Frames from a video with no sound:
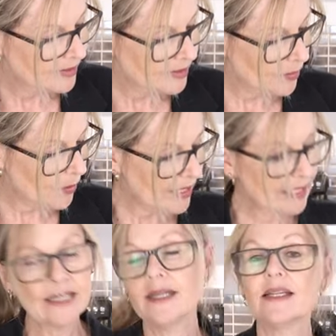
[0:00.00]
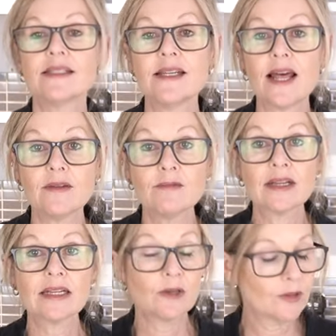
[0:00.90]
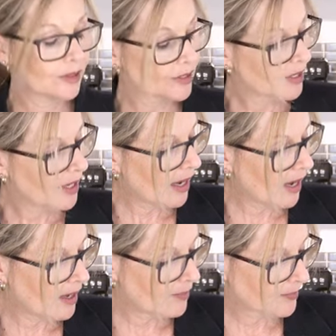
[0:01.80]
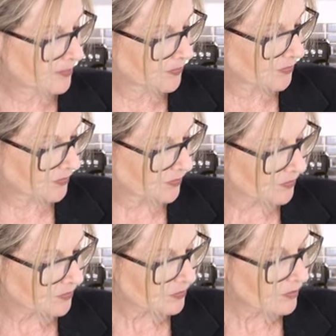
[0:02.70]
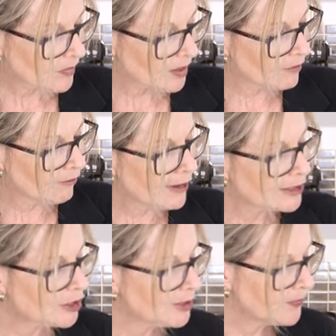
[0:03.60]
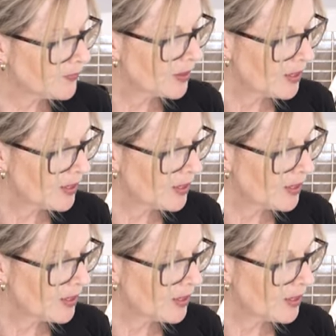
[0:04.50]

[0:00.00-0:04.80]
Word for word: So pre-clean is another really good um, function,